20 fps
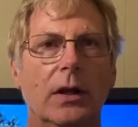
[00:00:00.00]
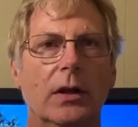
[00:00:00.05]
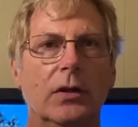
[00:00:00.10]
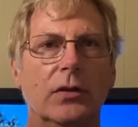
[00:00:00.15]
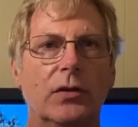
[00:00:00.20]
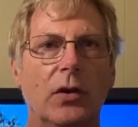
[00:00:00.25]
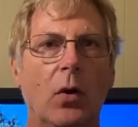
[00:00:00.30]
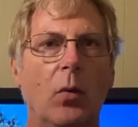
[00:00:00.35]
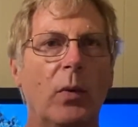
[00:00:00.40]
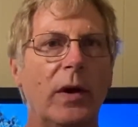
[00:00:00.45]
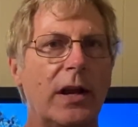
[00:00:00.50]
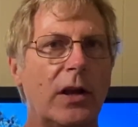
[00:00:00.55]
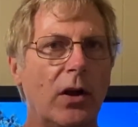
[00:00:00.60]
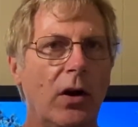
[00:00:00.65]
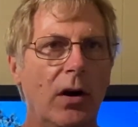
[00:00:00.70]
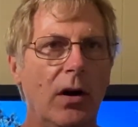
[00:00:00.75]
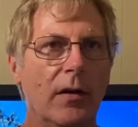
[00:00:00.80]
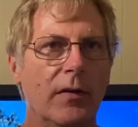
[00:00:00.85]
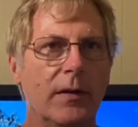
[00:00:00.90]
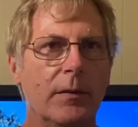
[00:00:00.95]
So we
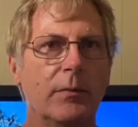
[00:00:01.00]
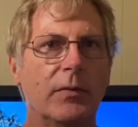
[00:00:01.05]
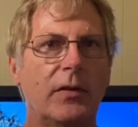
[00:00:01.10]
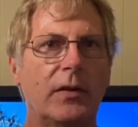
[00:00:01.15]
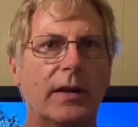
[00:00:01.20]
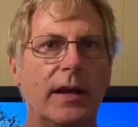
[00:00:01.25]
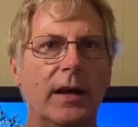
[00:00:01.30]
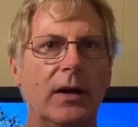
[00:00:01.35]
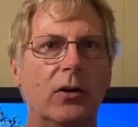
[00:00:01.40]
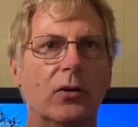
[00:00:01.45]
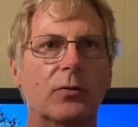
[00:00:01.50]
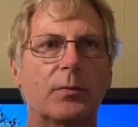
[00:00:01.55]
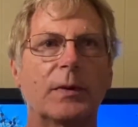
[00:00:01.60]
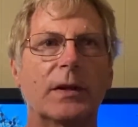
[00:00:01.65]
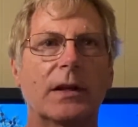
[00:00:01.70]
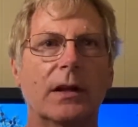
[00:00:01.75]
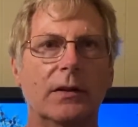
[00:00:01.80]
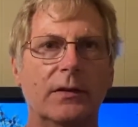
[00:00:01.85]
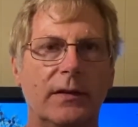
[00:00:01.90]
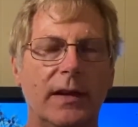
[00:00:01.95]
call them scales
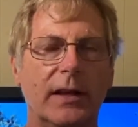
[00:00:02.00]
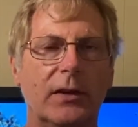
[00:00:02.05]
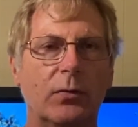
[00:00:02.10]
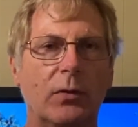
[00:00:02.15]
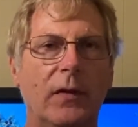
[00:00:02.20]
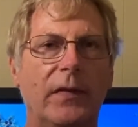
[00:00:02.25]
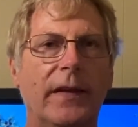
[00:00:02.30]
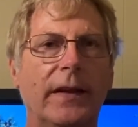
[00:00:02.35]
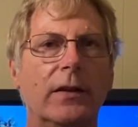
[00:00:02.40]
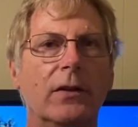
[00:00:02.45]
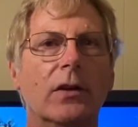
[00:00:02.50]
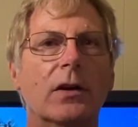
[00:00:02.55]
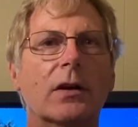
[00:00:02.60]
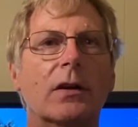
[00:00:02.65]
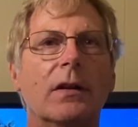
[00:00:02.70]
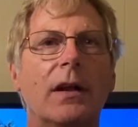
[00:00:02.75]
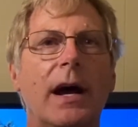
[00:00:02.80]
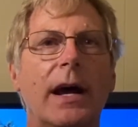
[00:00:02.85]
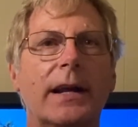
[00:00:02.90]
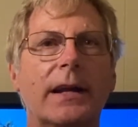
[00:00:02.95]
because that's what they look
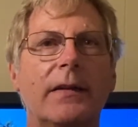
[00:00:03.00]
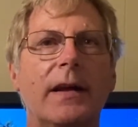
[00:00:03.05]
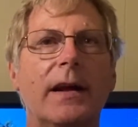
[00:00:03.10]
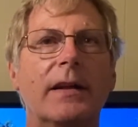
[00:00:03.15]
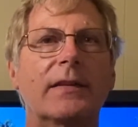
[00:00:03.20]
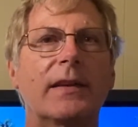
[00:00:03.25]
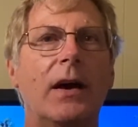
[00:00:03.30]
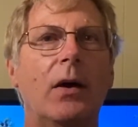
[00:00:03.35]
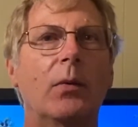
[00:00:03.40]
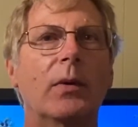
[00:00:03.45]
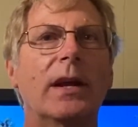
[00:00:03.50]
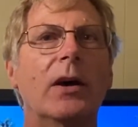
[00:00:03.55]
like and that's how we